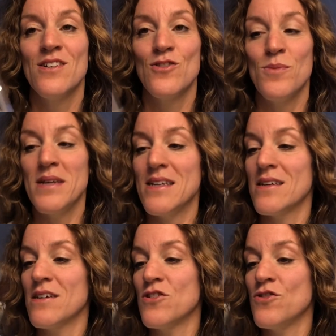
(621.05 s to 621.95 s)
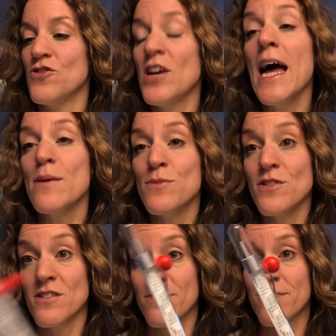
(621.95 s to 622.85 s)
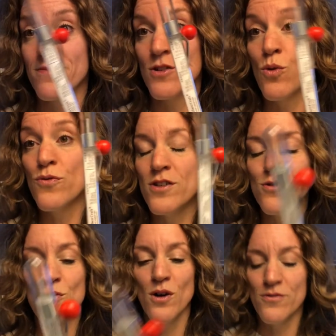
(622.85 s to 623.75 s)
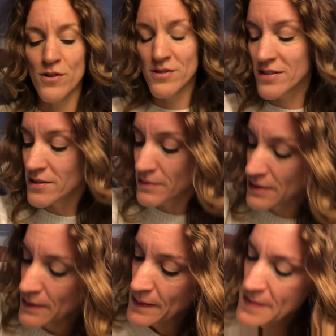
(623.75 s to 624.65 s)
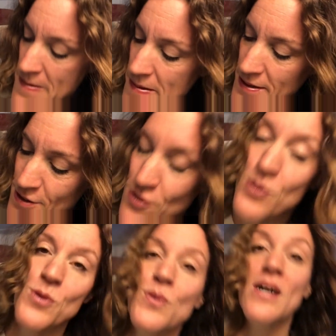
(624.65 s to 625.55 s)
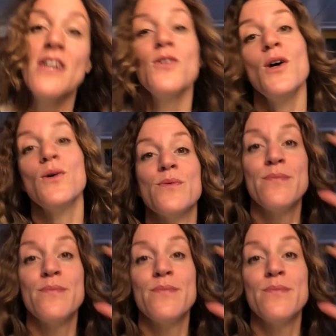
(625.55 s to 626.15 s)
make jams, confiture en français. So I don't know.